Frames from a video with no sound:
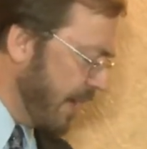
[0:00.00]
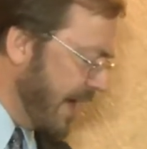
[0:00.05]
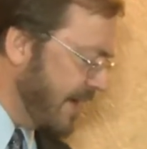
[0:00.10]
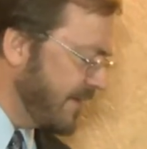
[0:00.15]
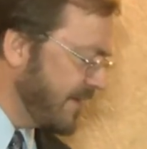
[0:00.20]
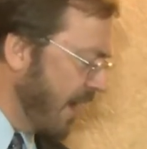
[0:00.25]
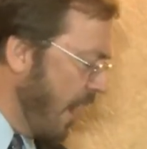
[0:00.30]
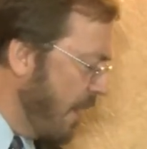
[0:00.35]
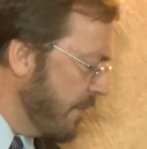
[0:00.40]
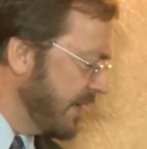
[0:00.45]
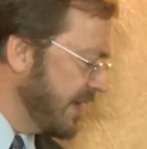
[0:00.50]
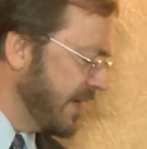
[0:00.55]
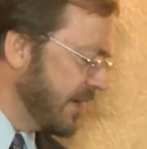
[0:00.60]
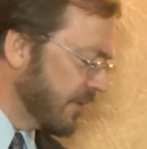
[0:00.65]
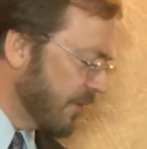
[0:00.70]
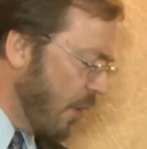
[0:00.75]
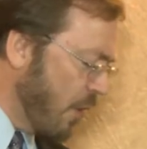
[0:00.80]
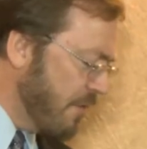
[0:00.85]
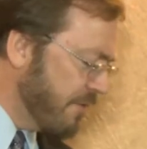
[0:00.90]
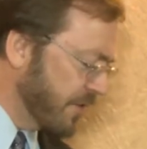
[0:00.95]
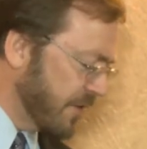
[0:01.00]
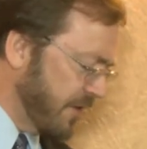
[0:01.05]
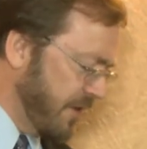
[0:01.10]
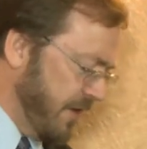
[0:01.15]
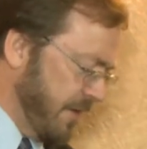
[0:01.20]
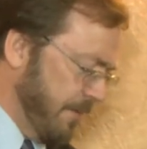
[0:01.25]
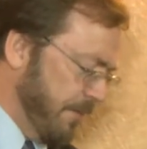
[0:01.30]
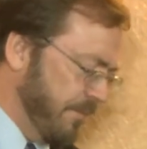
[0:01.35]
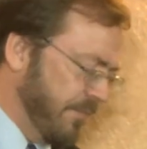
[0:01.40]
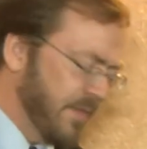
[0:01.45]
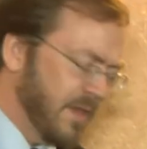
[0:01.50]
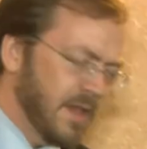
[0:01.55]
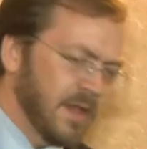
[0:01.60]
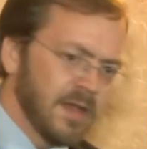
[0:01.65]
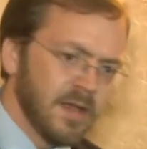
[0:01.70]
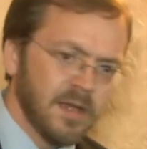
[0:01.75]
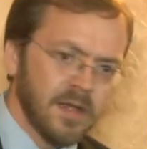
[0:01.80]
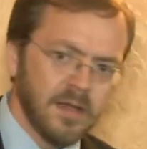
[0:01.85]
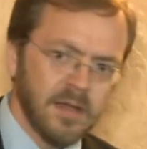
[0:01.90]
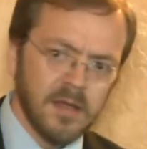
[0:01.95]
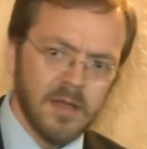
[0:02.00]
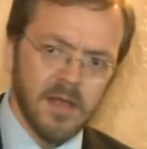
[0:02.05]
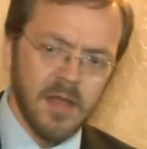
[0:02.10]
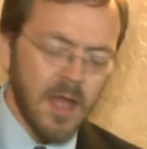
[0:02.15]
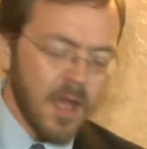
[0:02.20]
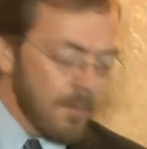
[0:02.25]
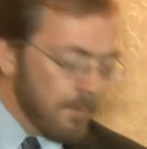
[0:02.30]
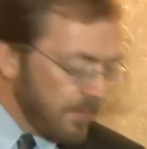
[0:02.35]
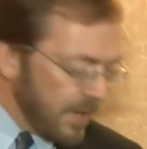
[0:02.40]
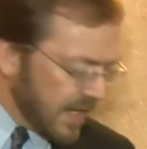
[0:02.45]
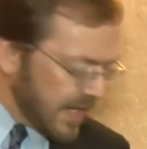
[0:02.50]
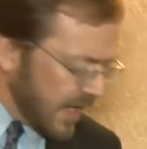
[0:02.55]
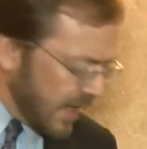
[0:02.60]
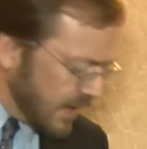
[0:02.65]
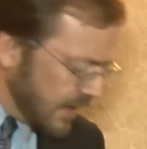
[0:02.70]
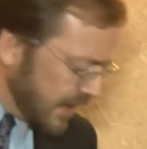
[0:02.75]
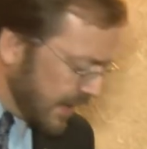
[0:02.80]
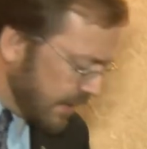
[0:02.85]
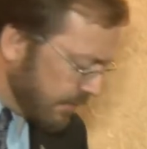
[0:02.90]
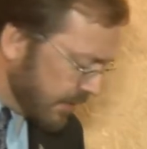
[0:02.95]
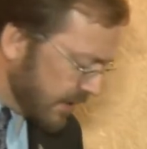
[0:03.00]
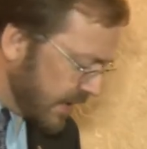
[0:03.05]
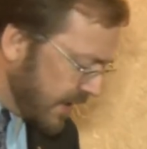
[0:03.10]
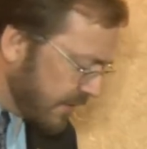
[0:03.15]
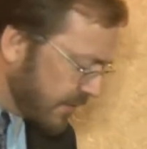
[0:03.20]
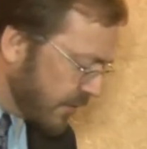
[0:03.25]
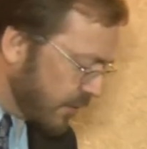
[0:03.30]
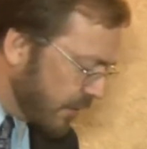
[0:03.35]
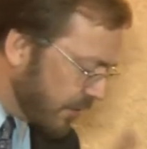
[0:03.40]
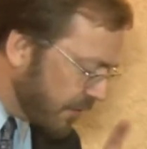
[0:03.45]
might domineer over him? But a liberty to